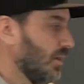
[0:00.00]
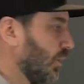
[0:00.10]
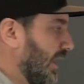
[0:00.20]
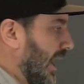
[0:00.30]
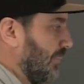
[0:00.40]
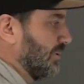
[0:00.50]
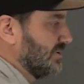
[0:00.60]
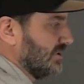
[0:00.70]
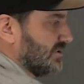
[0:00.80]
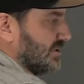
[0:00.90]
What
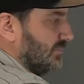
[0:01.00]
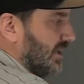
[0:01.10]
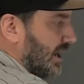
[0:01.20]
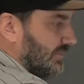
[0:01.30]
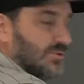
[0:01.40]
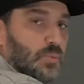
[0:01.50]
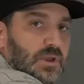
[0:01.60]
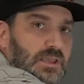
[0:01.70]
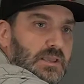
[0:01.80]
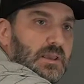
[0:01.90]
happens is sometimes
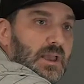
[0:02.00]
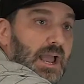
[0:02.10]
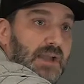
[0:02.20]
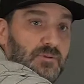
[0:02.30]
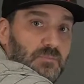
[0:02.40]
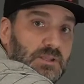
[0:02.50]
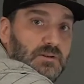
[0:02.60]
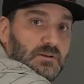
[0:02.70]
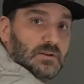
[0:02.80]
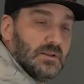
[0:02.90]
we haven't
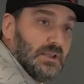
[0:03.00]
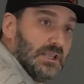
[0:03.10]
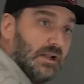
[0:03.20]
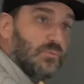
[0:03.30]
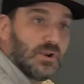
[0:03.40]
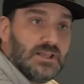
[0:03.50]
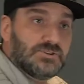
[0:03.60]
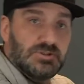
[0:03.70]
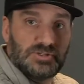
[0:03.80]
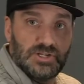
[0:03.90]
been in a
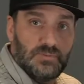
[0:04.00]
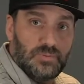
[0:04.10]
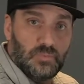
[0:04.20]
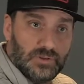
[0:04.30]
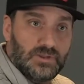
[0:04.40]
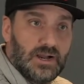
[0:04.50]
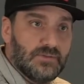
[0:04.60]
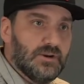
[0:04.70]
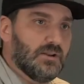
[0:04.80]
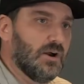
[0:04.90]
relationship with
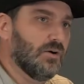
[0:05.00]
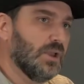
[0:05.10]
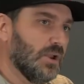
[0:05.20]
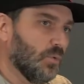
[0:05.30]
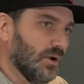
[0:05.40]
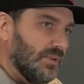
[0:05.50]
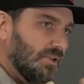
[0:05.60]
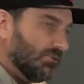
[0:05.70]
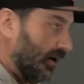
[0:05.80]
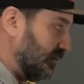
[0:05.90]
God very long. We're in
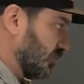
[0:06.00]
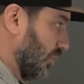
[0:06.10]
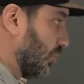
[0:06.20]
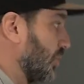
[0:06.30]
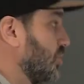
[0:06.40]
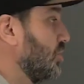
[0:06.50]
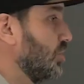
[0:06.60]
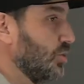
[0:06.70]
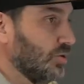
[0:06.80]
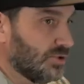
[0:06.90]
these moments where we're
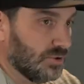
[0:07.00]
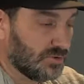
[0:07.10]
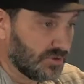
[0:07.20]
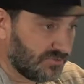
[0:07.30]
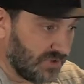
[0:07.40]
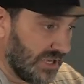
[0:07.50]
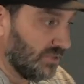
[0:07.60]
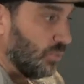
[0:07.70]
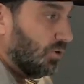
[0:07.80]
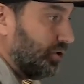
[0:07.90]
new to
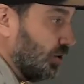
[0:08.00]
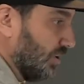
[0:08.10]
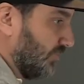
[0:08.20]
faith, we're new to